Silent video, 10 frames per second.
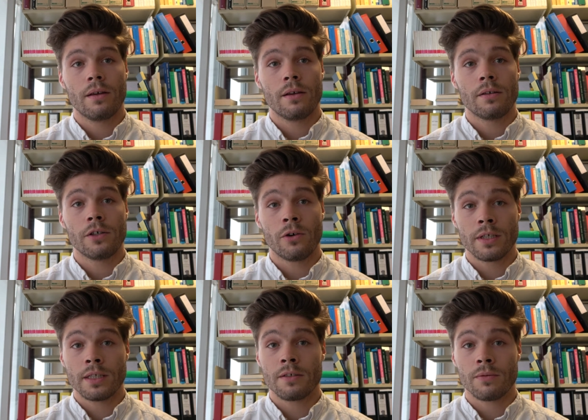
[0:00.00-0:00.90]
The
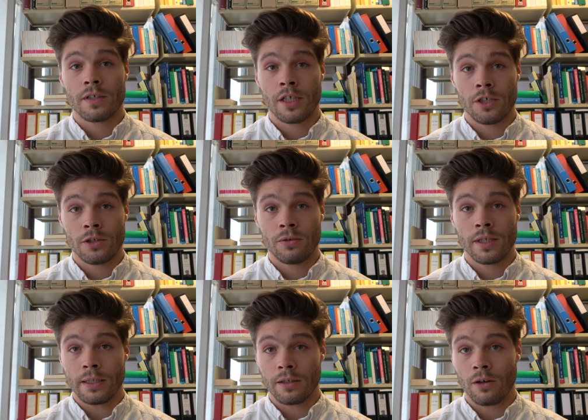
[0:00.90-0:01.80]
ordinance was issued
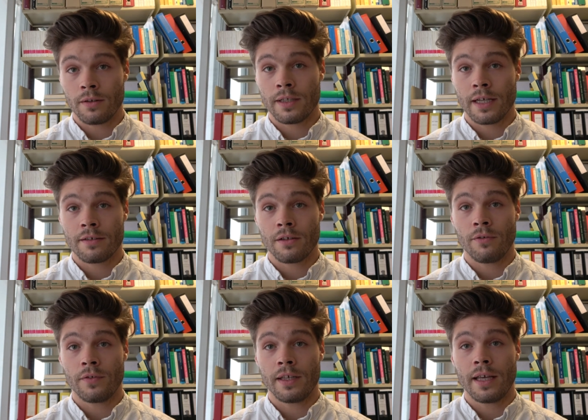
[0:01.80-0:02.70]
in the context
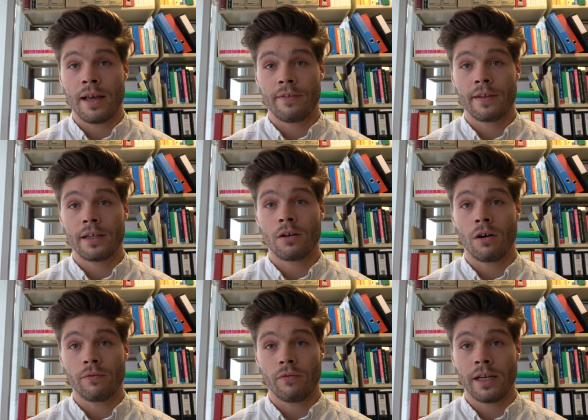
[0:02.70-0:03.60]
of the ethnic
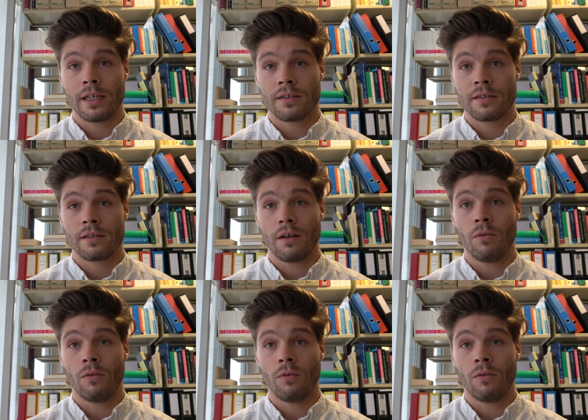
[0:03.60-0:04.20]
conflicts,